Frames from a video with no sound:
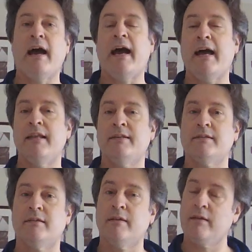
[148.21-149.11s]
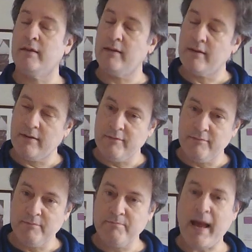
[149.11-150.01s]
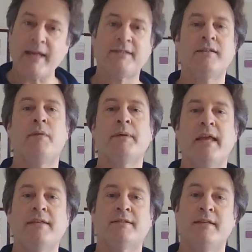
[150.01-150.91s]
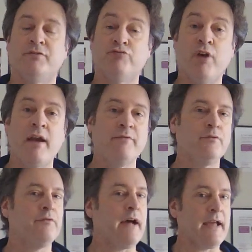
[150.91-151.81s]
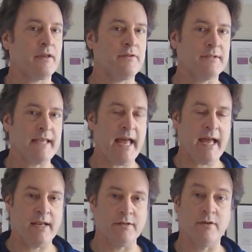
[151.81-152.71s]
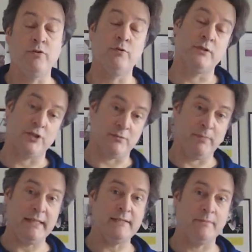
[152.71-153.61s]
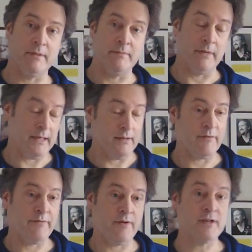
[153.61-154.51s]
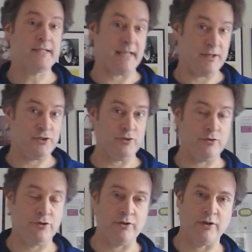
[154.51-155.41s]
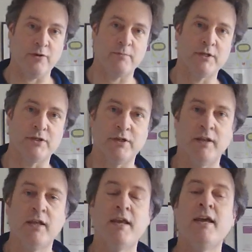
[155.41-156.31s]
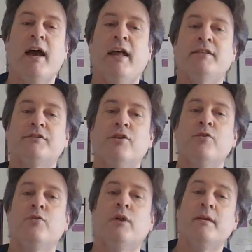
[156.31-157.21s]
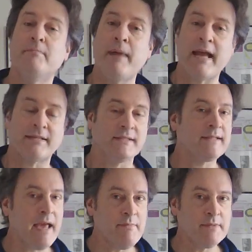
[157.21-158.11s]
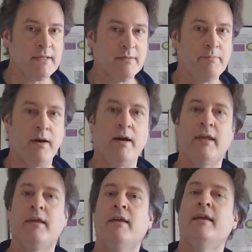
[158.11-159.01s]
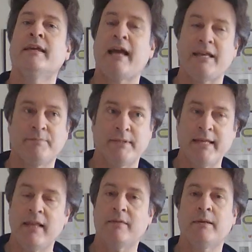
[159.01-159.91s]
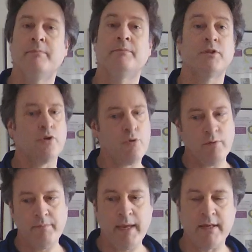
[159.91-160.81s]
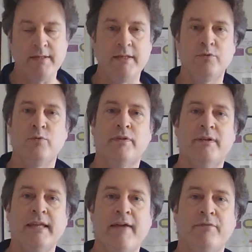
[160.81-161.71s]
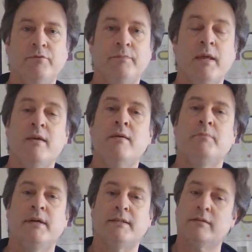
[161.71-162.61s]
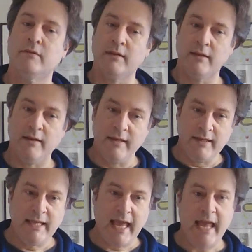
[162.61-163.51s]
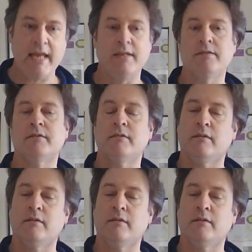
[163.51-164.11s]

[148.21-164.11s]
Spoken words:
and Max is up against his rival for Agatha's hand, who had just beat him in the first day's shooting competition. And so Max is tempted by Casper telling him to go and make a deal with the devil. But in the end,